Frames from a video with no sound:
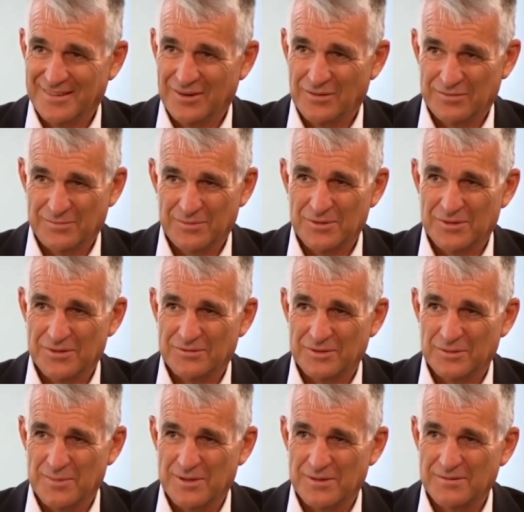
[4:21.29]
Often with a
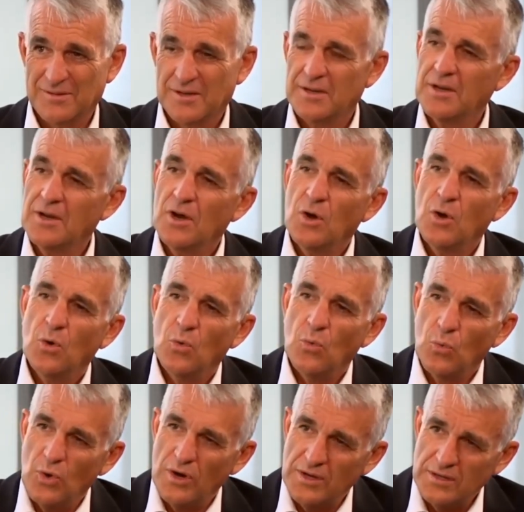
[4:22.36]
selfish motive, mm-hmm.
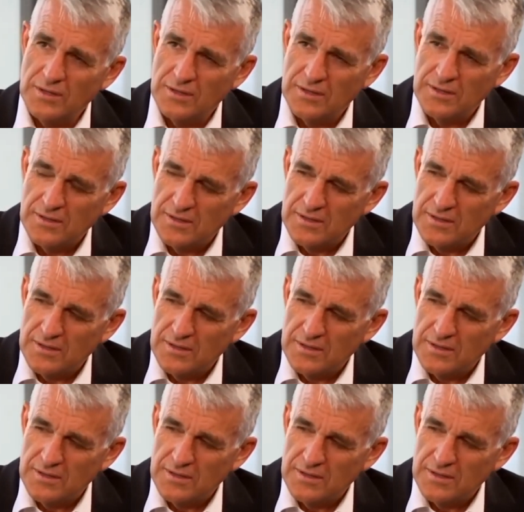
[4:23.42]
we